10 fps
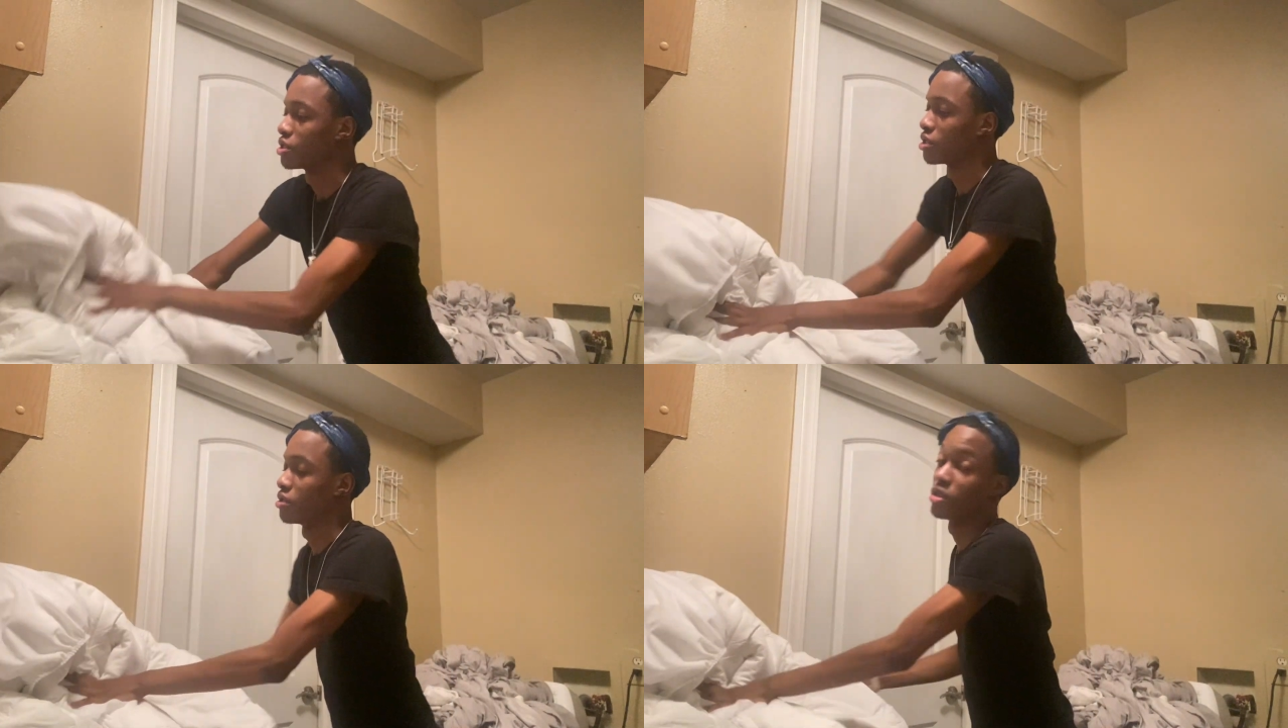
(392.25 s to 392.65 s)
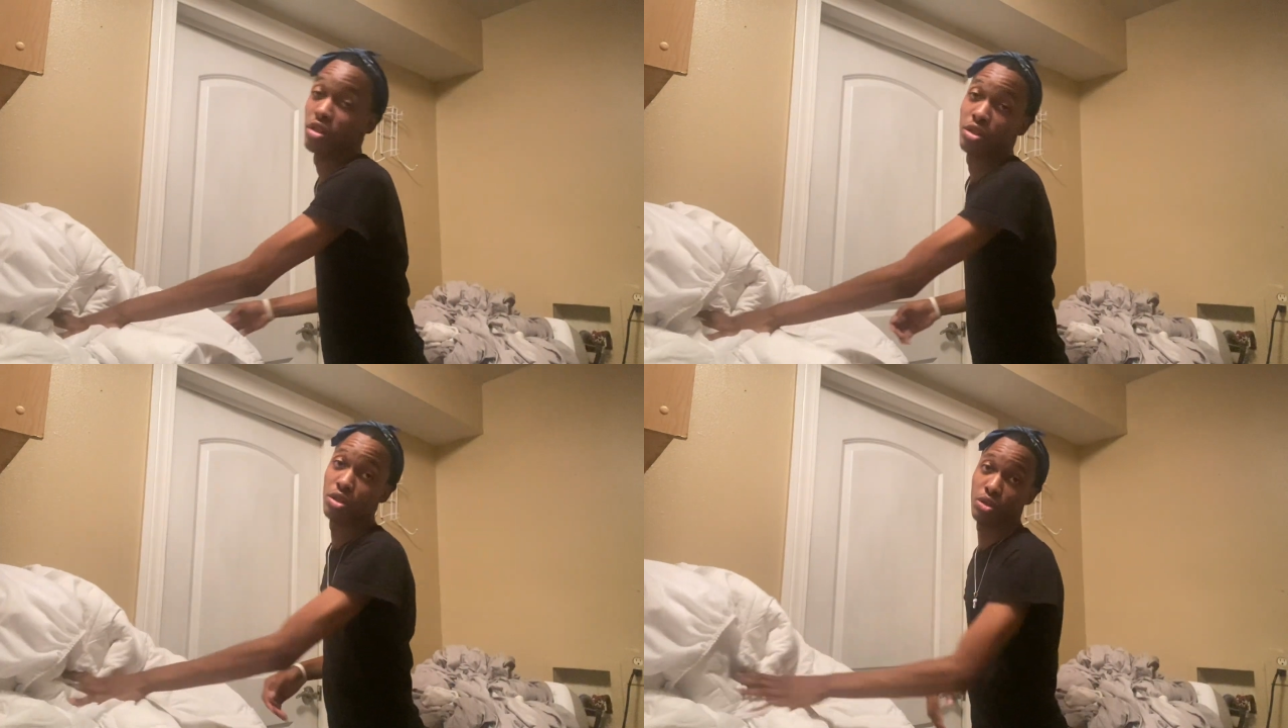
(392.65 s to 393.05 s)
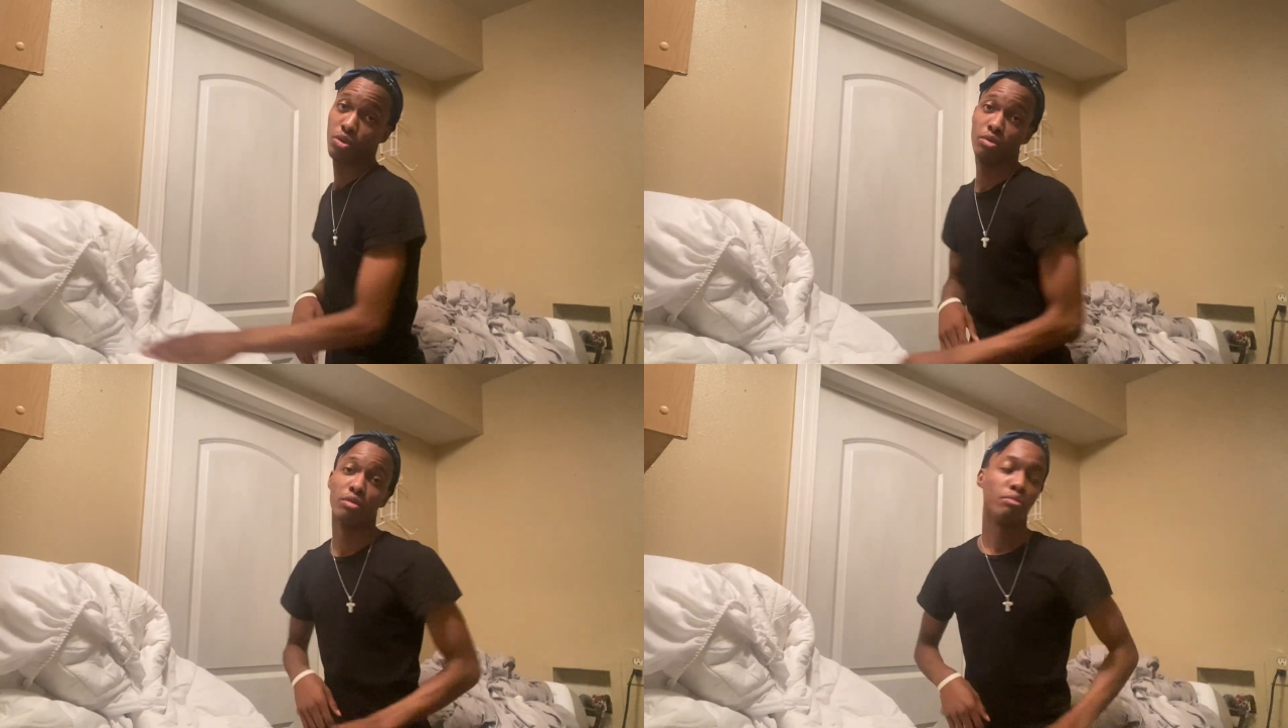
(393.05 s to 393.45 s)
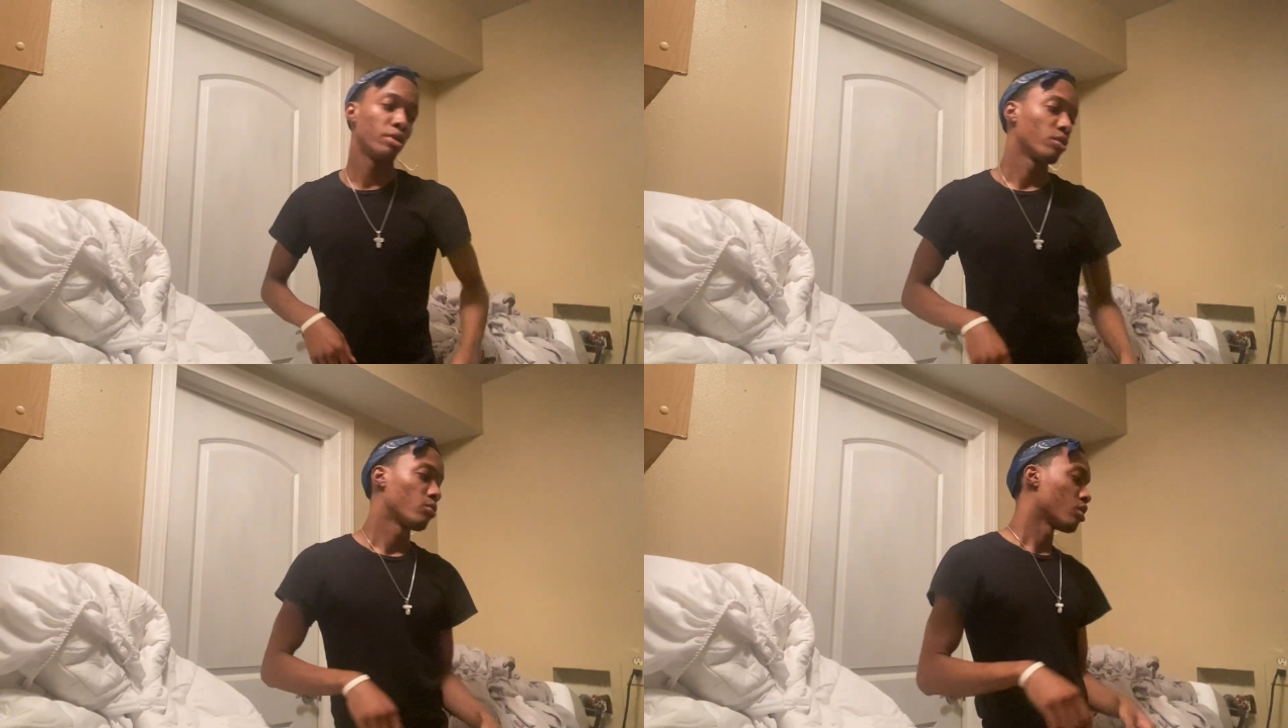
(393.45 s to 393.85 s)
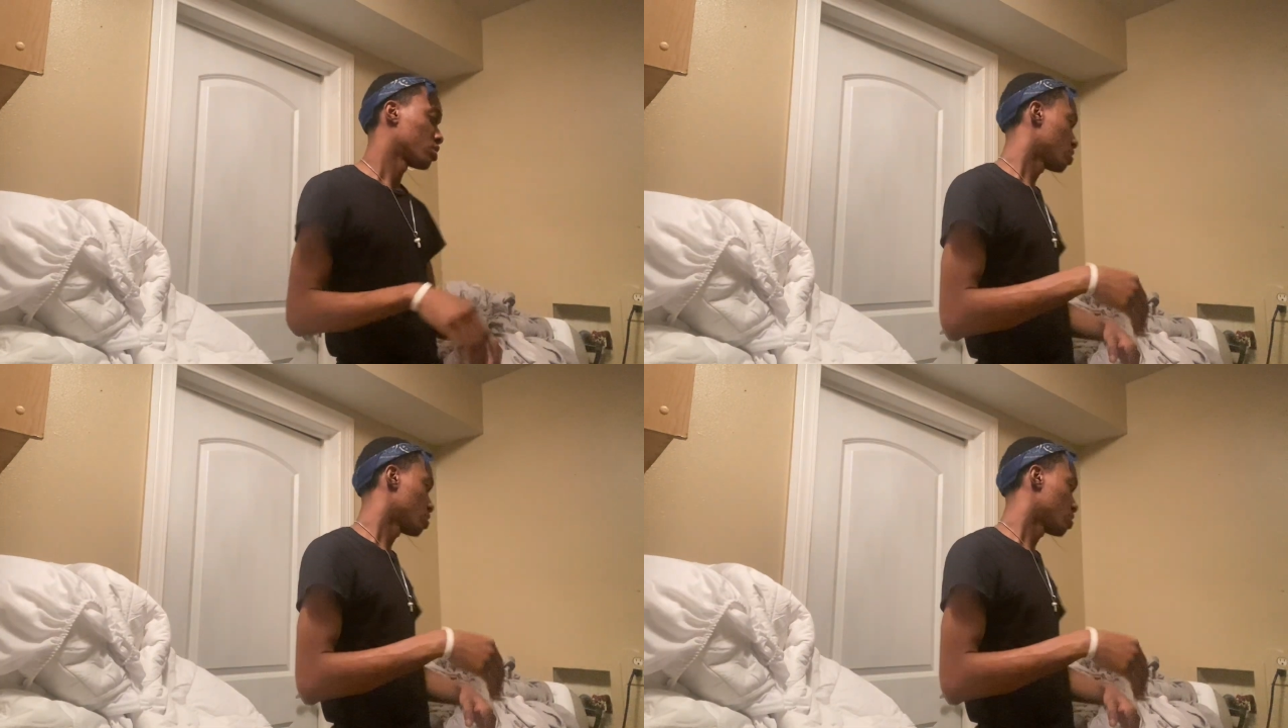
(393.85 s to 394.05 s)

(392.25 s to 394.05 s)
So on this, gotta wash the